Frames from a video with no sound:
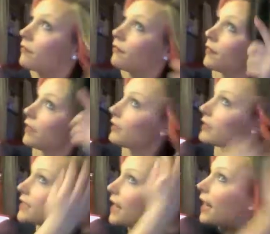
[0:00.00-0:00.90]
On the
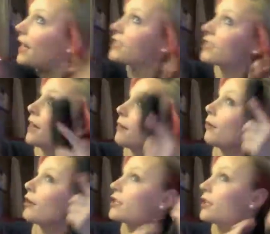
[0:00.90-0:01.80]
side, I just kind of
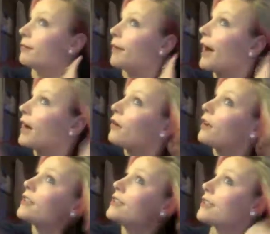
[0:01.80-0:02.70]
brush it
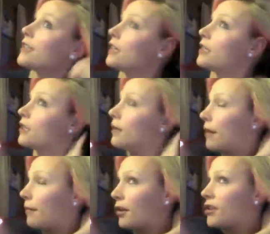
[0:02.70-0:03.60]
backwards, so I'm
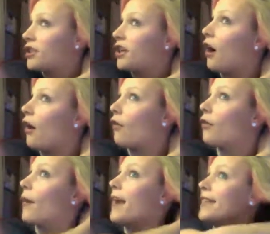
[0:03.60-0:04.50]
not brushing all
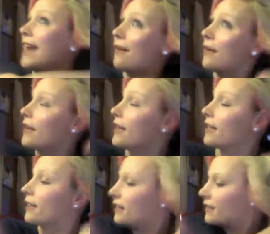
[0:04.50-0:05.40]
the way down it
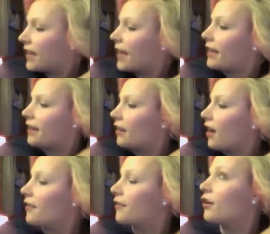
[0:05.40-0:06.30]
and taking a
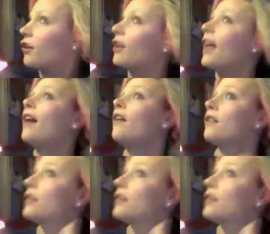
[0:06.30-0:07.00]
lot of the curl out.